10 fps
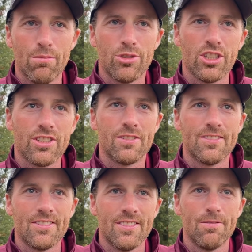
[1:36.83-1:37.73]
just
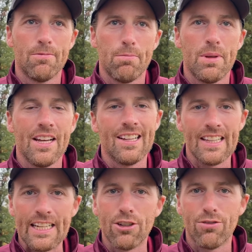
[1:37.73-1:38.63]
being a
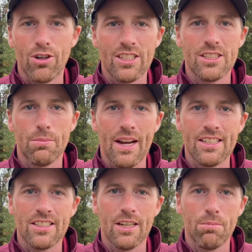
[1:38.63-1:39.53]
leader for us the
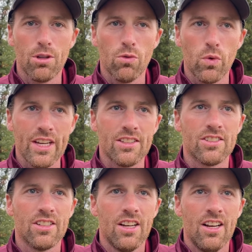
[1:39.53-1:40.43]
past couple of weeks.